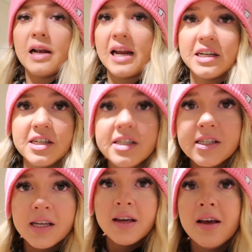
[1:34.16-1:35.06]

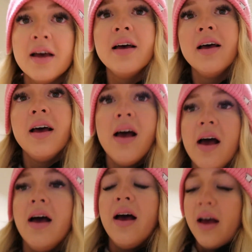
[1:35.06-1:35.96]
lashes,
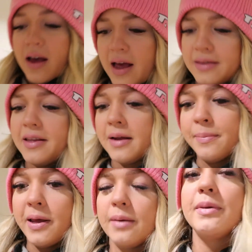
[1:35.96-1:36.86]
and
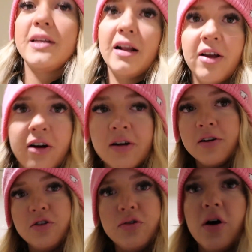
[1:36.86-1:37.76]
then me and Matilda are
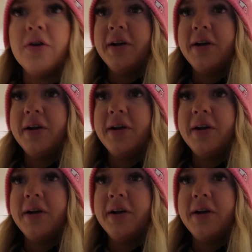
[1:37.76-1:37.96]
gonna do our